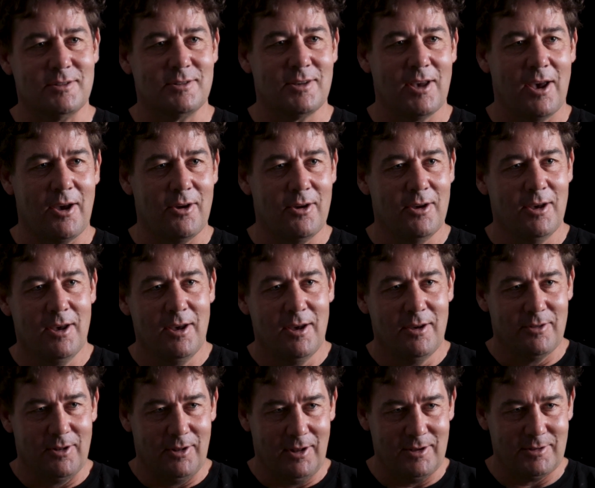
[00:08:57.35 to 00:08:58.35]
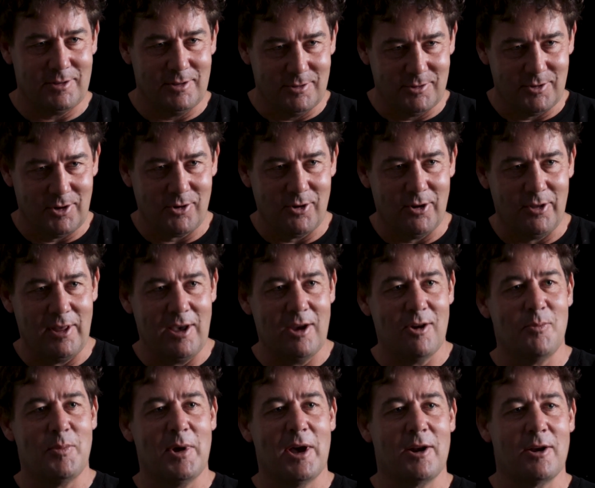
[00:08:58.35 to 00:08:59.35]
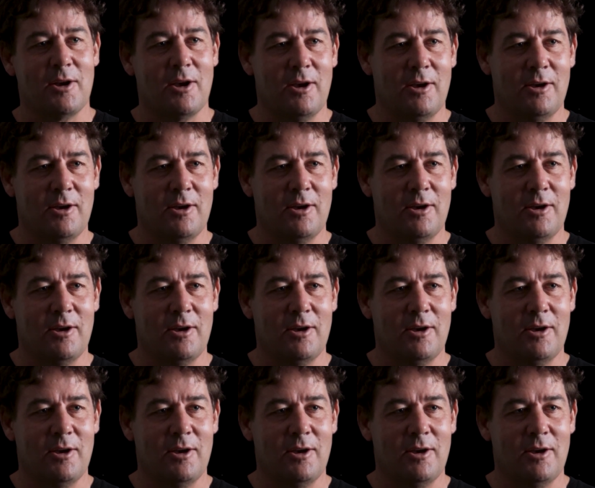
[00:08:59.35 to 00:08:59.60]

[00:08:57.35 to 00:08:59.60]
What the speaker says: So the lessons I got there about